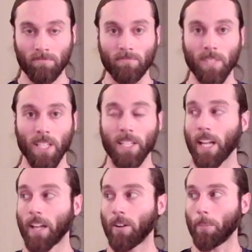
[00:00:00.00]

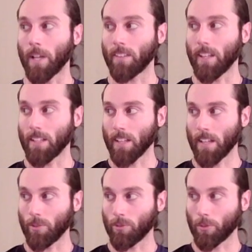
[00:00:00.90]
Inhale, maintaining that
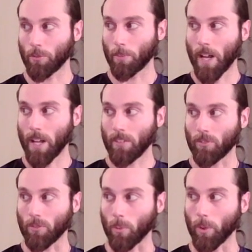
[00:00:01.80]
neutral spine,
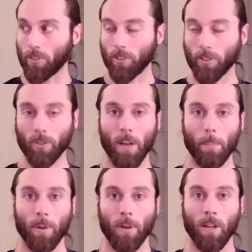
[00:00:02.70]
switch your grip,
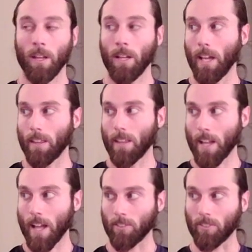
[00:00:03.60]
and then
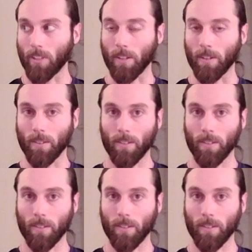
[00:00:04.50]
exhale.